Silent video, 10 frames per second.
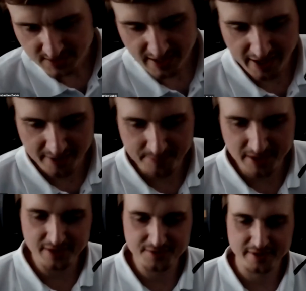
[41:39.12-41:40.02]
I mean
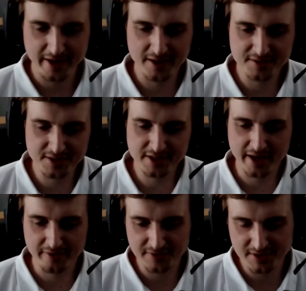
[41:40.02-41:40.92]
that ASK,
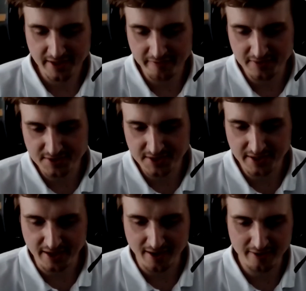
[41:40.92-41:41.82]

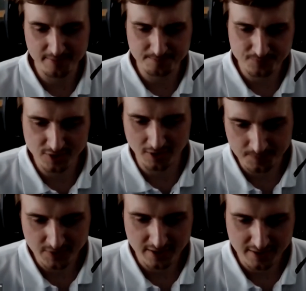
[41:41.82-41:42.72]
FSK are you know,
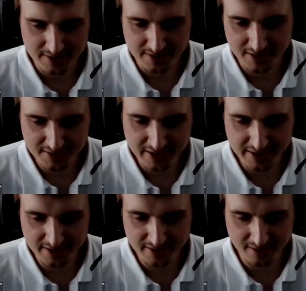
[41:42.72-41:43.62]

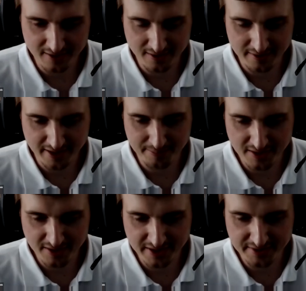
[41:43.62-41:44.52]
easily uh, can be
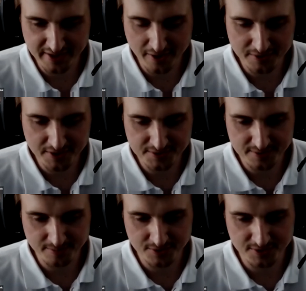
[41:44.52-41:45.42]
easily decoded,
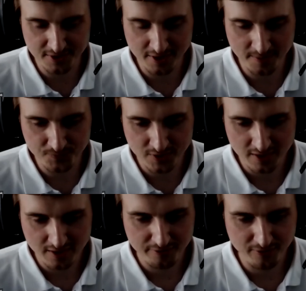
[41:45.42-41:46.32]
but um,
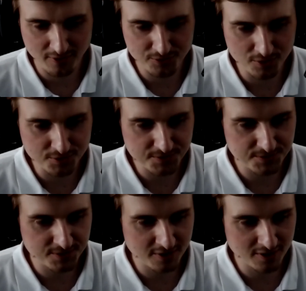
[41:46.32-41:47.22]
for
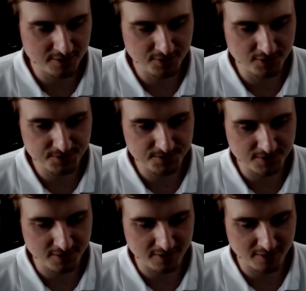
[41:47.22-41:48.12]
those uh, those
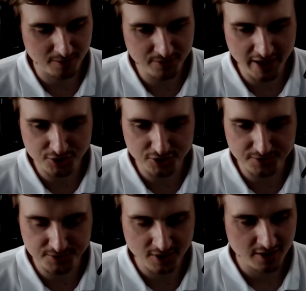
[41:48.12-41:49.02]
uh,
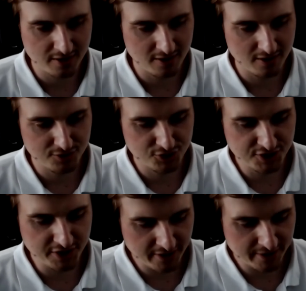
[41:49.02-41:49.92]
modulations, uh,
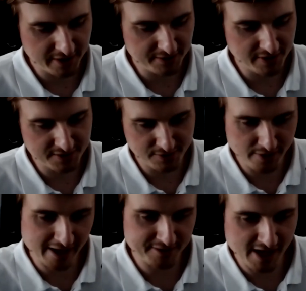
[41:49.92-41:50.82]
generally there's
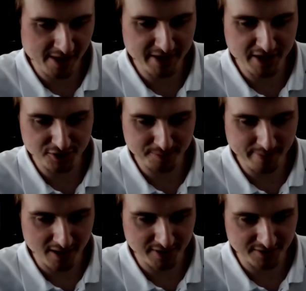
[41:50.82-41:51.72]
the the application
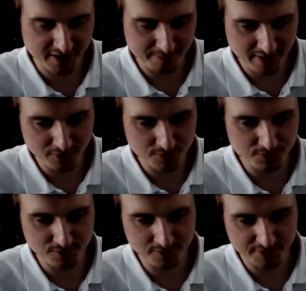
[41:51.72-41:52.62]
part that can be used
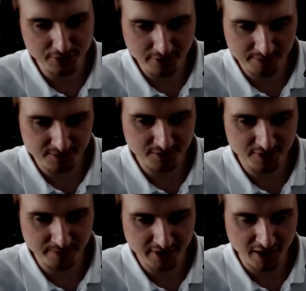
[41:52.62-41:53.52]
to encrypt the
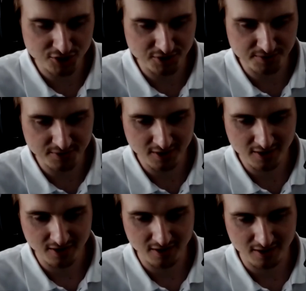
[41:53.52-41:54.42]
communication
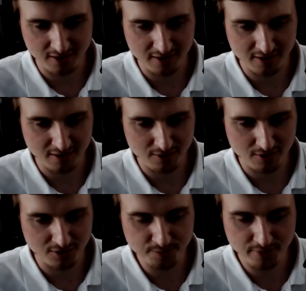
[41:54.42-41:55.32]
uh,
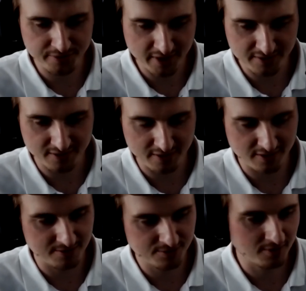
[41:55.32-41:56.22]
or to protect
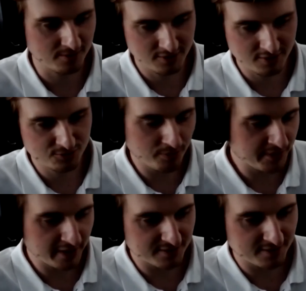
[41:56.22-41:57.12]
uh, you know to
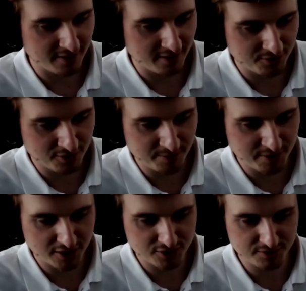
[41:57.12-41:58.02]
protect the
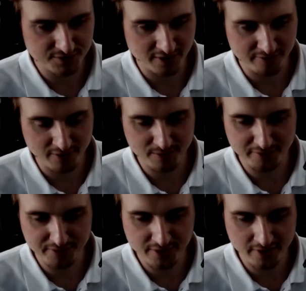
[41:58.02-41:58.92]
communications from
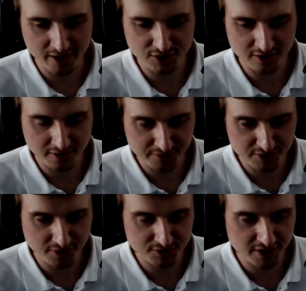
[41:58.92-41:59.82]
configuration
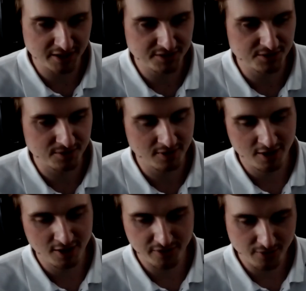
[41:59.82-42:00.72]
confidentiality. So
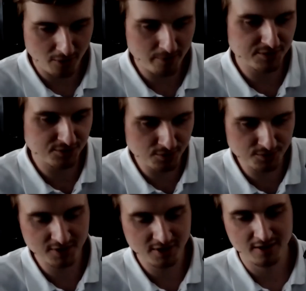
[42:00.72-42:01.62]
you can always
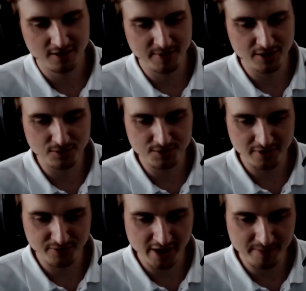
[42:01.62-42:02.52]
use make use
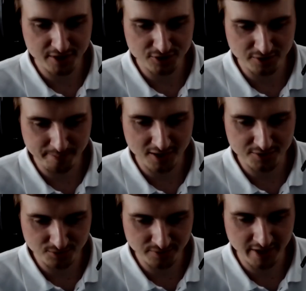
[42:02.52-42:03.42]
of the application part
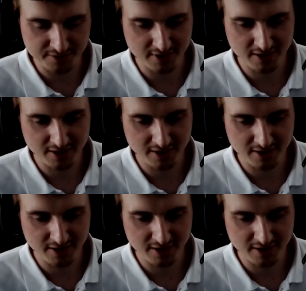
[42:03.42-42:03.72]
to do that.